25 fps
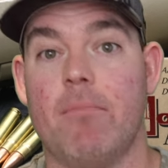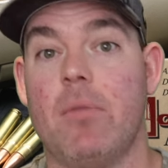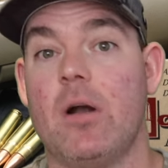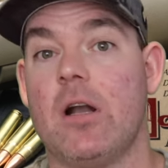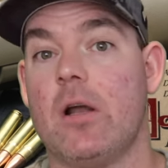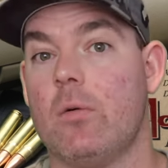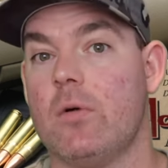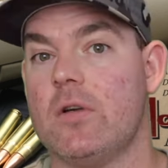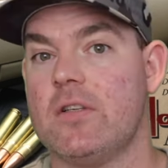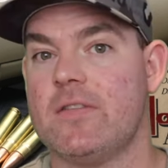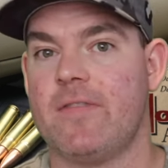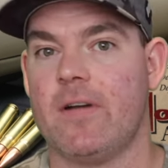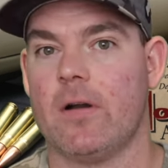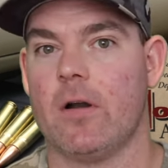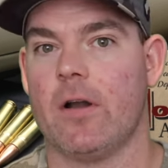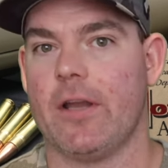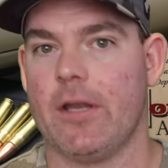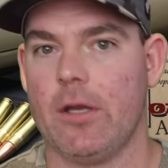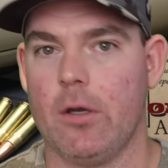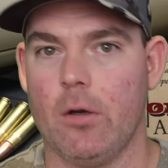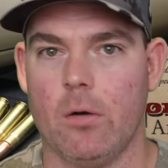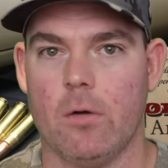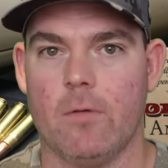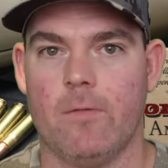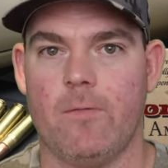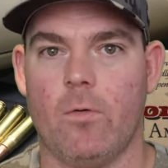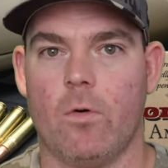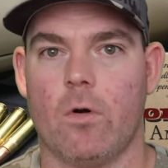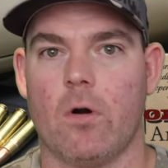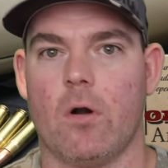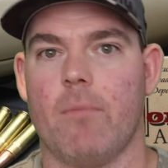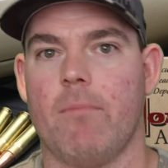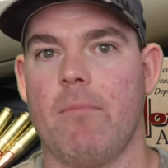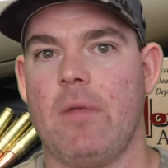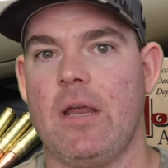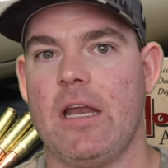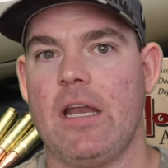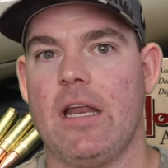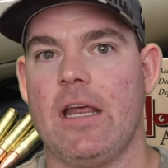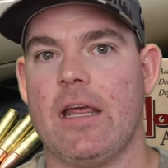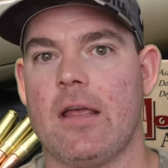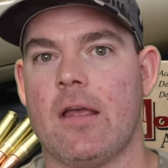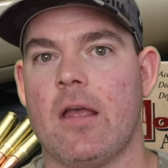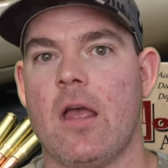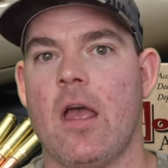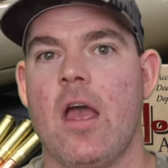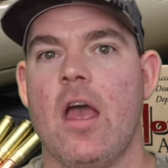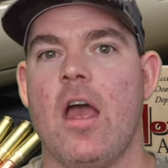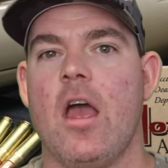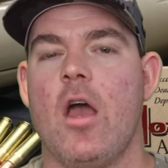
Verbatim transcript: but it was very uniform, meaning